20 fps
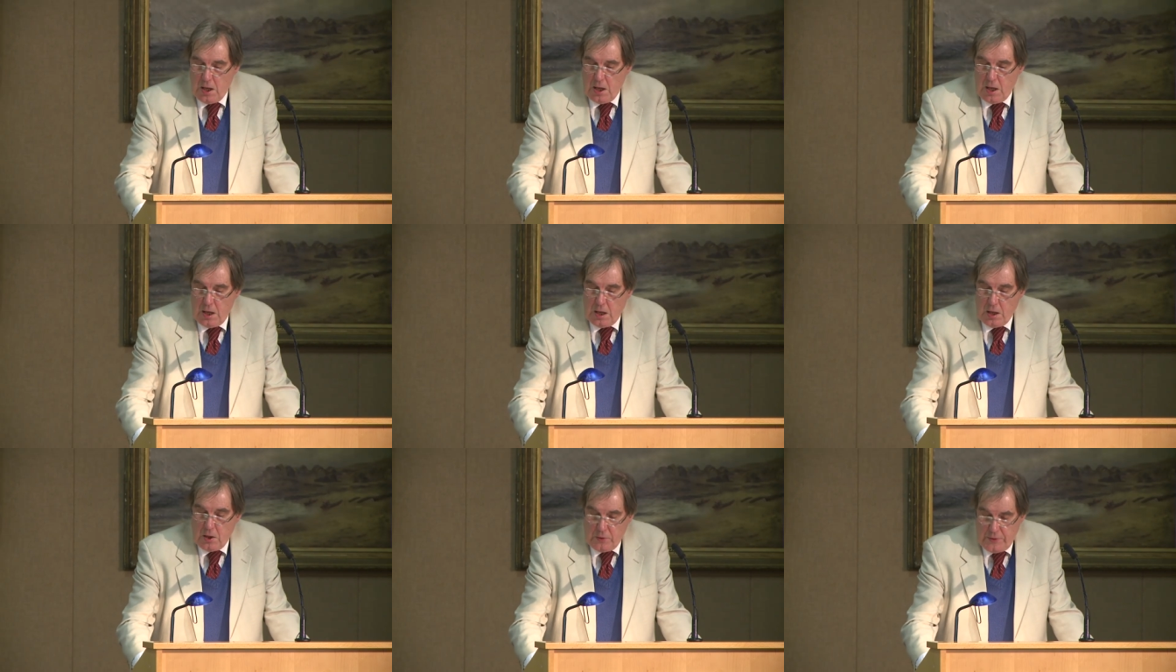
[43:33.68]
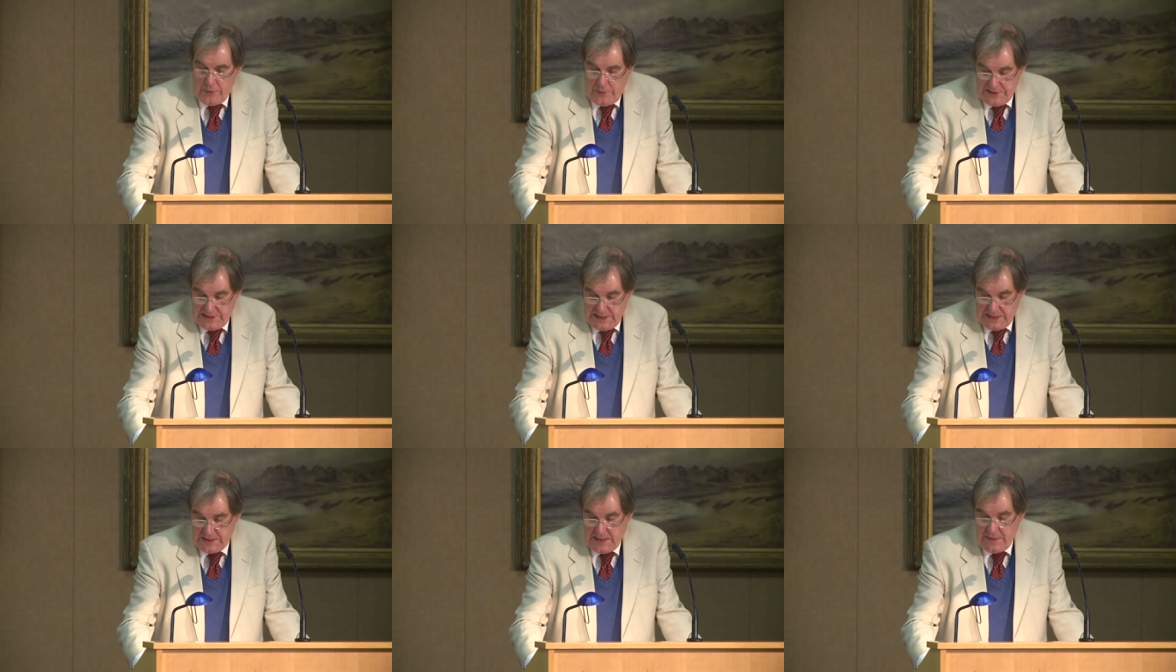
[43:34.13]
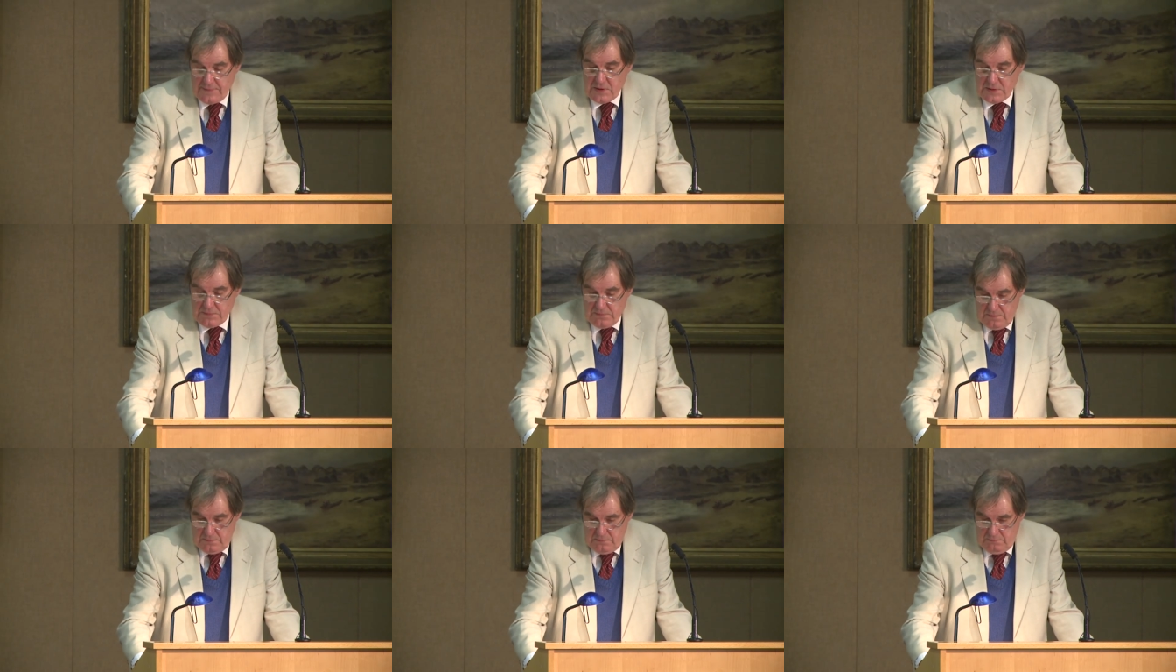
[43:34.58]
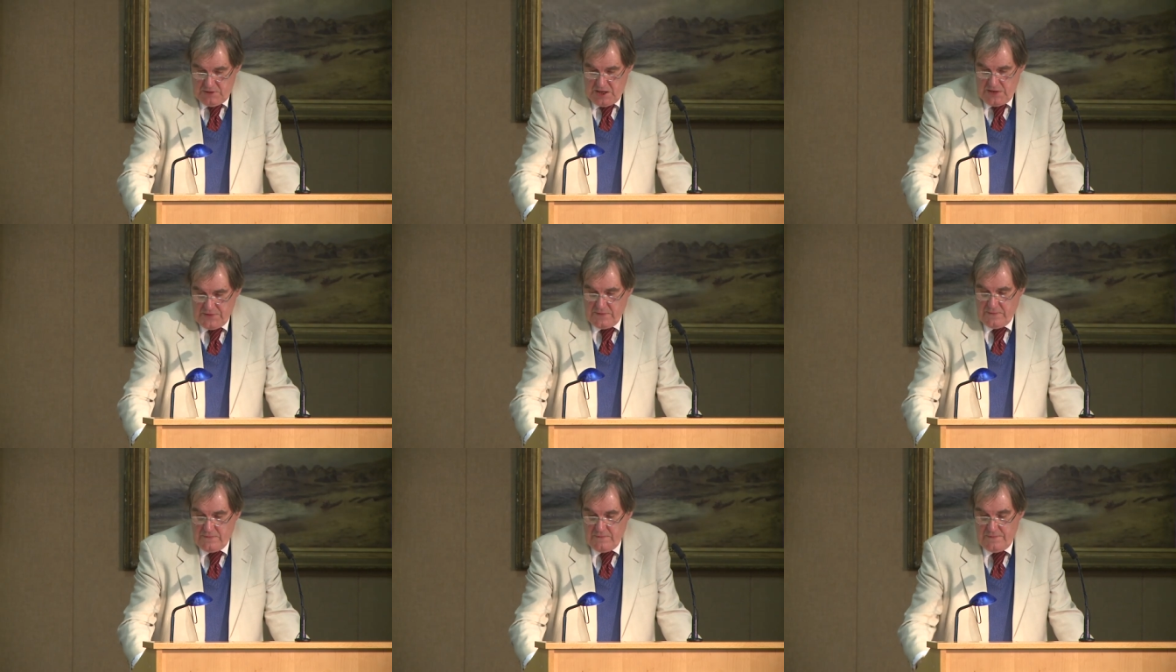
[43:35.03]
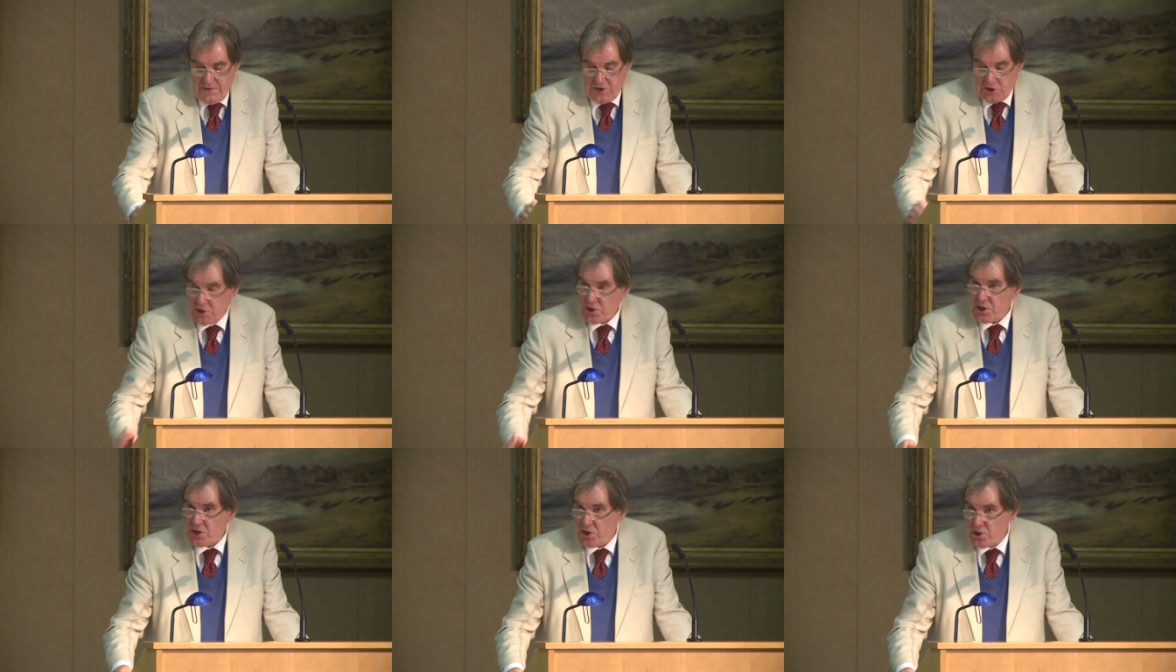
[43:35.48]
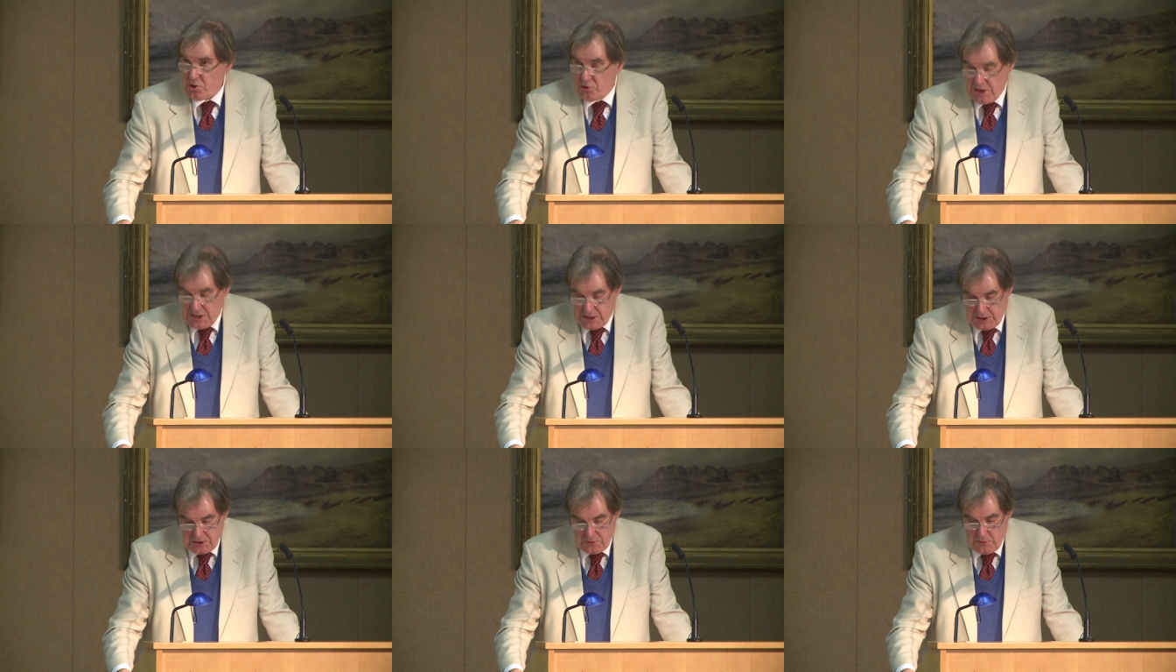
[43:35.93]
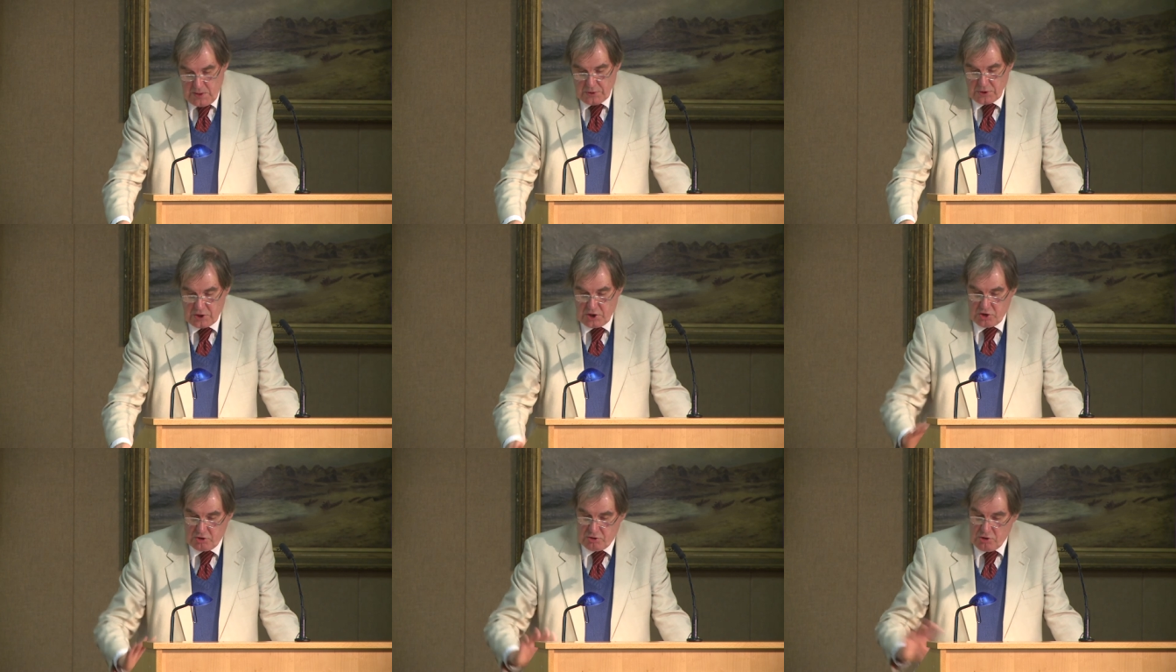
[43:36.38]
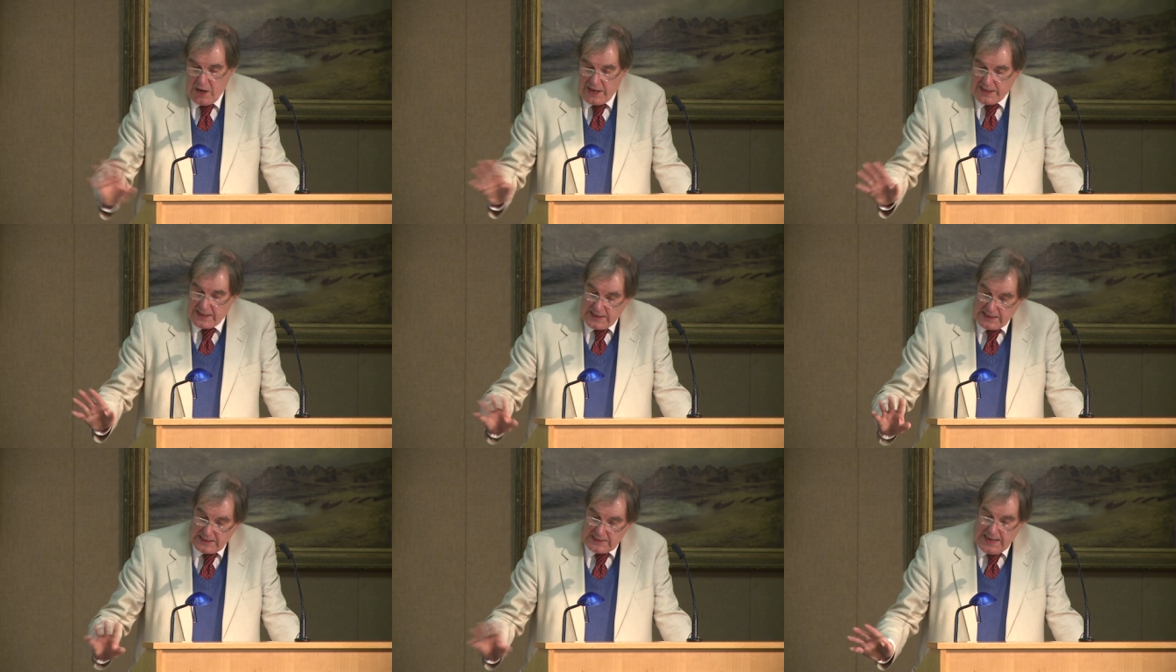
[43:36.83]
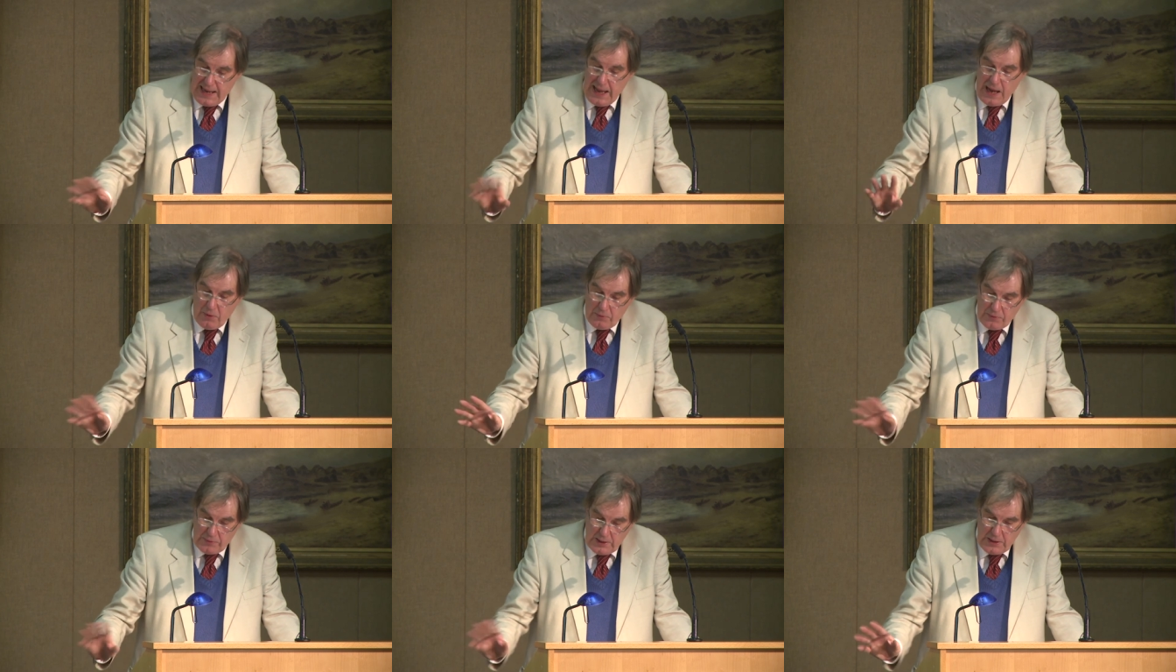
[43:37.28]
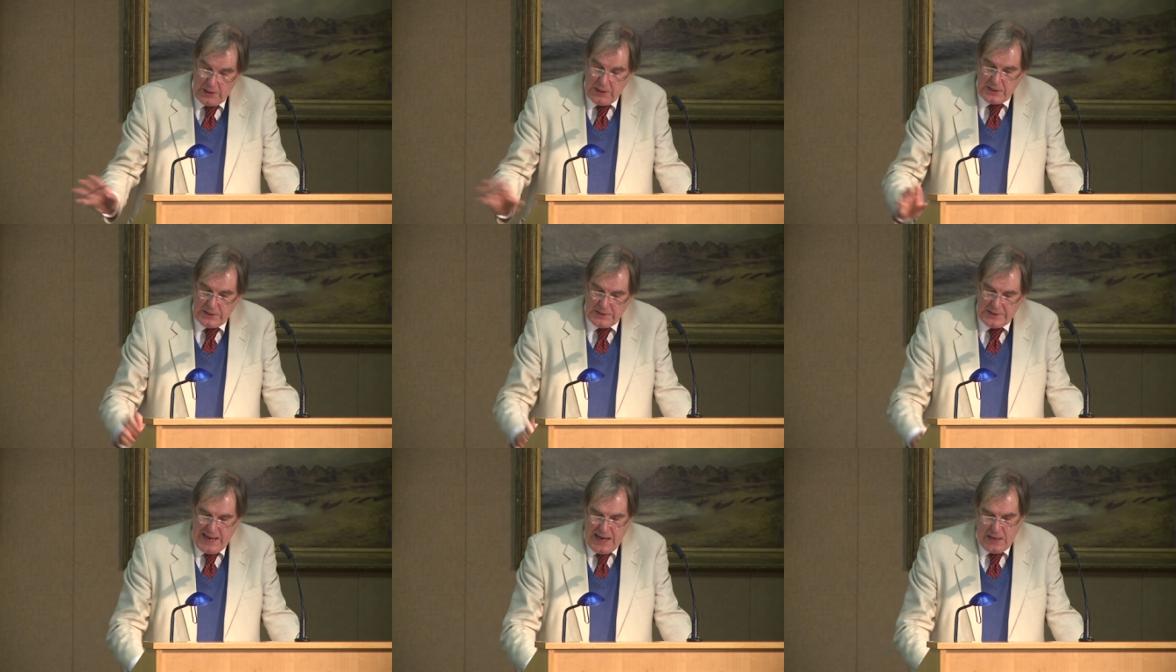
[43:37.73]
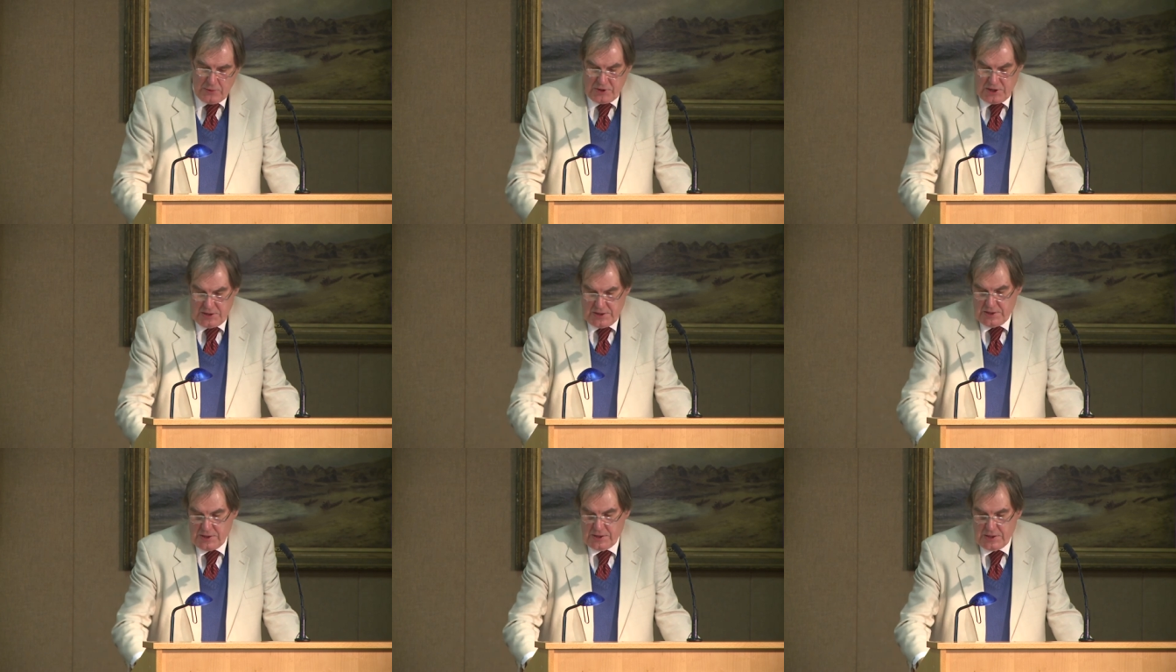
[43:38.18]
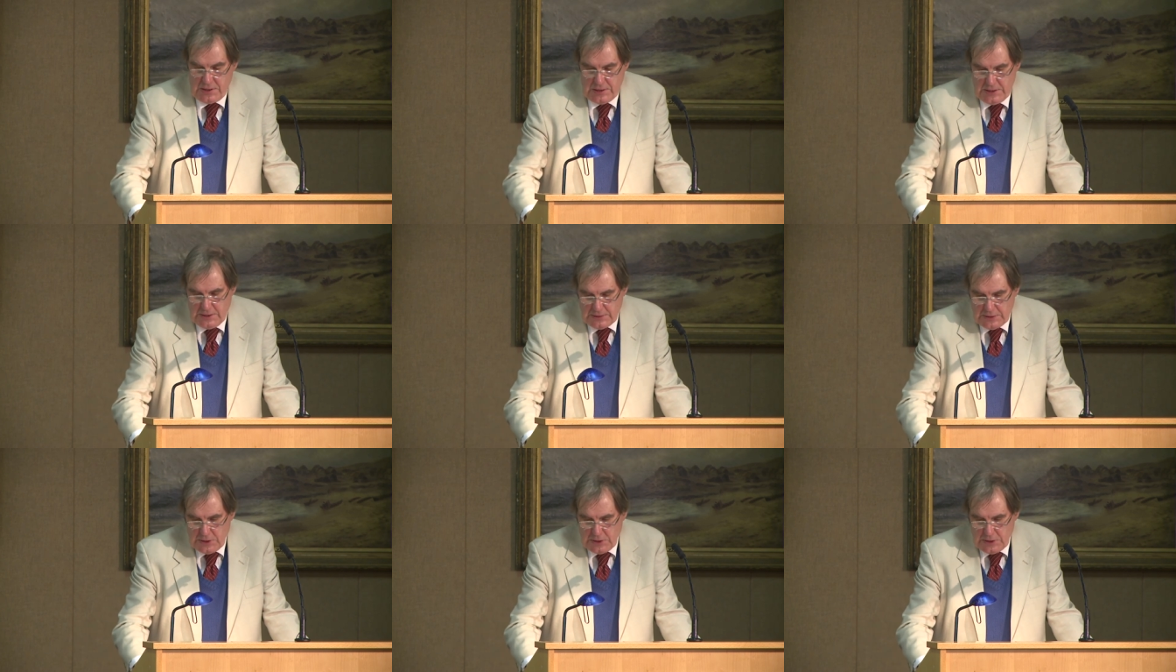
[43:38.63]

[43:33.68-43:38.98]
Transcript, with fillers: Uh, although he does have a rather vicious streak as well, striking down doubters